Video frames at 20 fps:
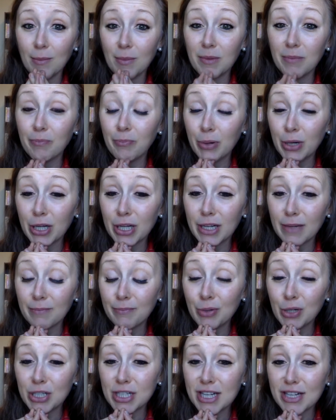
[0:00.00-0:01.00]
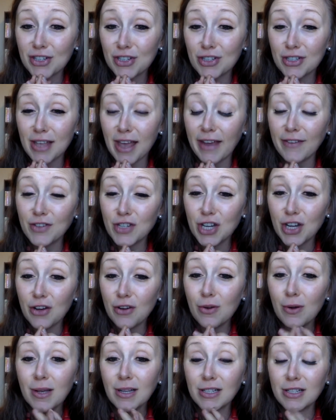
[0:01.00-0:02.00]
Book Sisters live
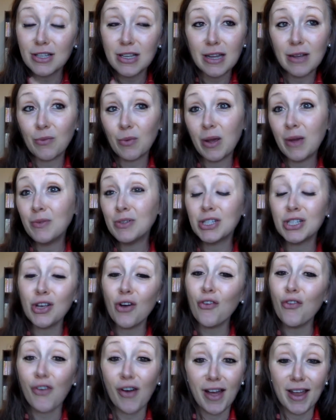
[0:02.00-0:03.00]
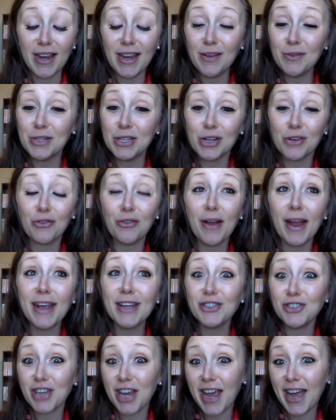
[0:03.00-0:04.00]
show, it was so fun. It was a
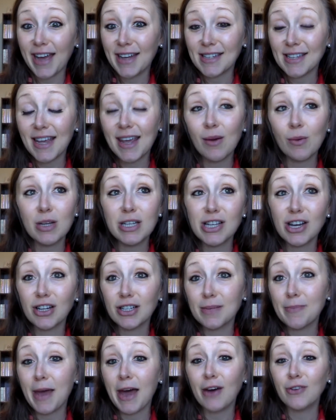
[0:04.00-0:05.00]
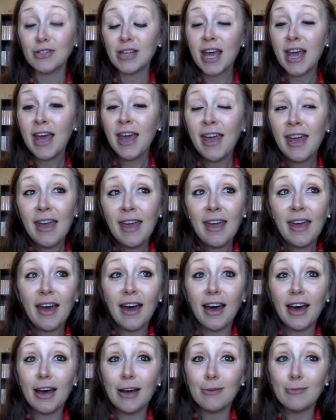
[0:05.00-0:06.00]
great chat, and we talked about
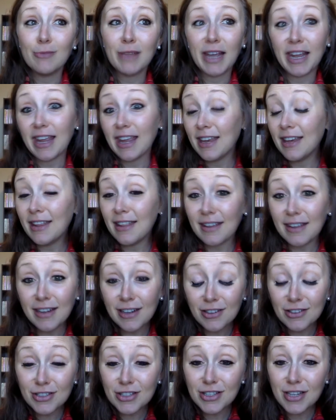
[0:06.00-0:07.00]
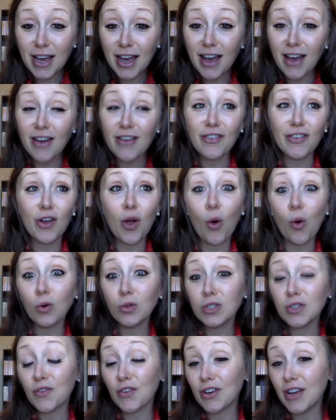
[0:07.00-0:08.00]
like end of the year stuff,
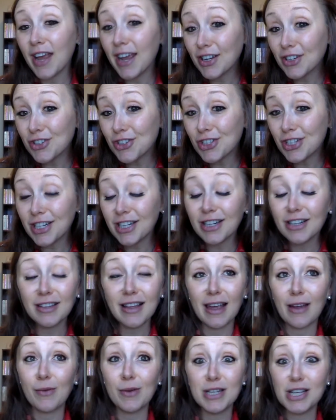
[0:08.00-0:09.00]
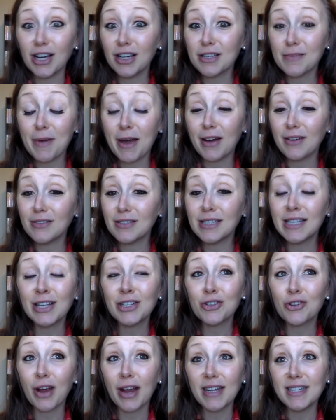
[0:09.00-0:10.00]
goals for next year. Like, we talked about
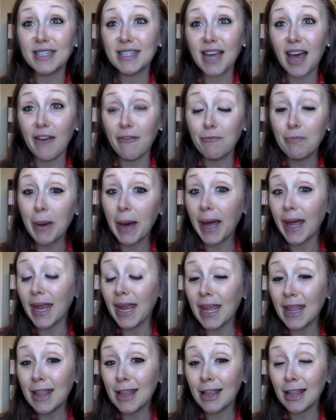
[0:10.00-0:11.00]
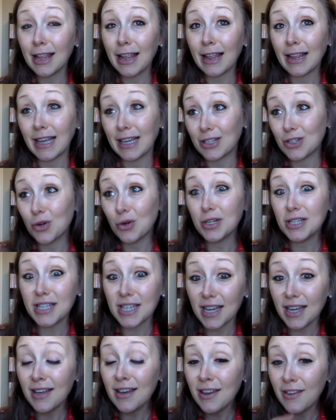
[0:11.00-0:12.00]
such great stuff, but in like towards
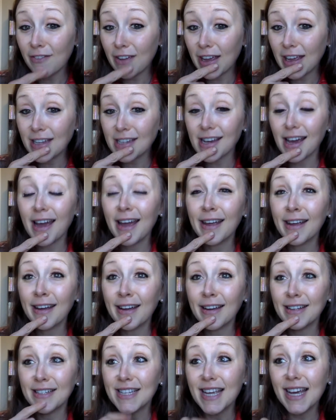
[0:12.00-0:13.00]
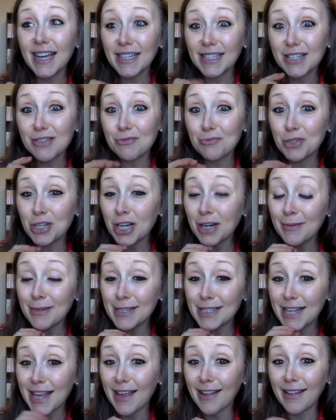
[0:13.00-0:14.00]
the end of it, I got a text from Jeremy
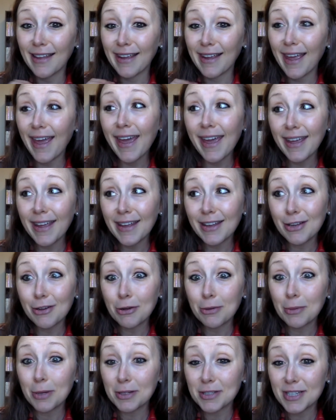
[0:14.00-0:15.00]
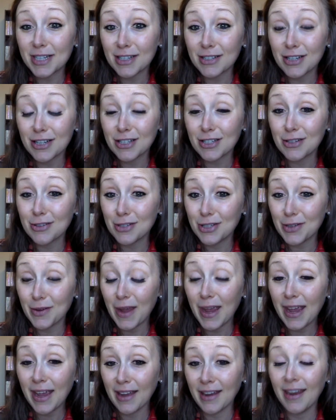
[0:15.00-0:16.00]
saying like, "Hey, can you come downstairs as soon as you
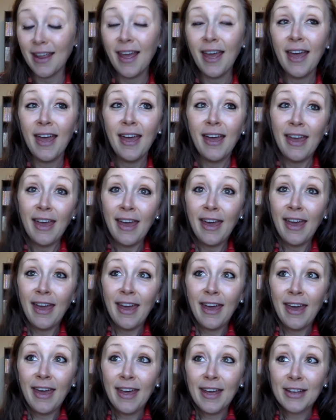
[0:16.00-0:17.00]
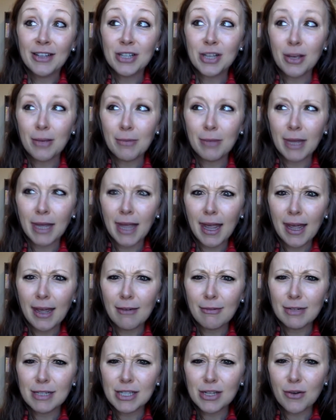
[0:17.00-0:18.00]
can?" So I'm like, "Hey,
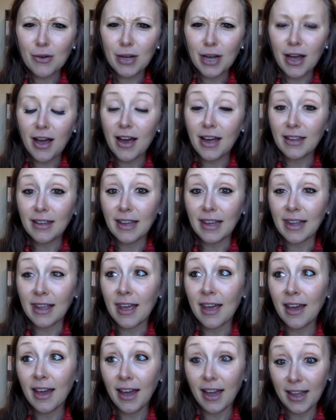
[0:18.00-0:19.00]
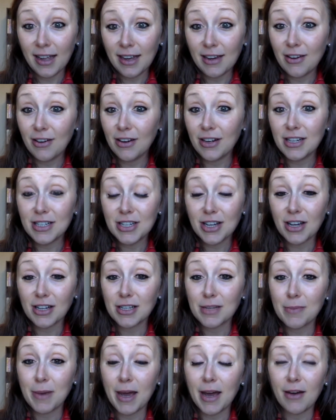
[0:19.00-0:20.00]
what's going on?" Like, I had already talked
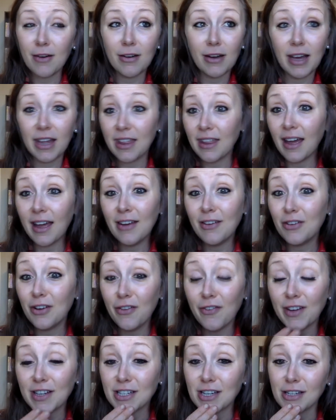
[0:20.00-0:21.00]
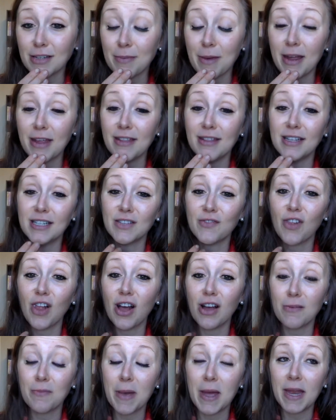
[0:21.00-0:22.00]
about, I don't know if I talked about it in this
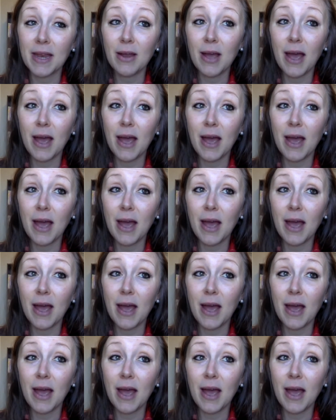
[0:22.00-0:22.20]
vlog, but,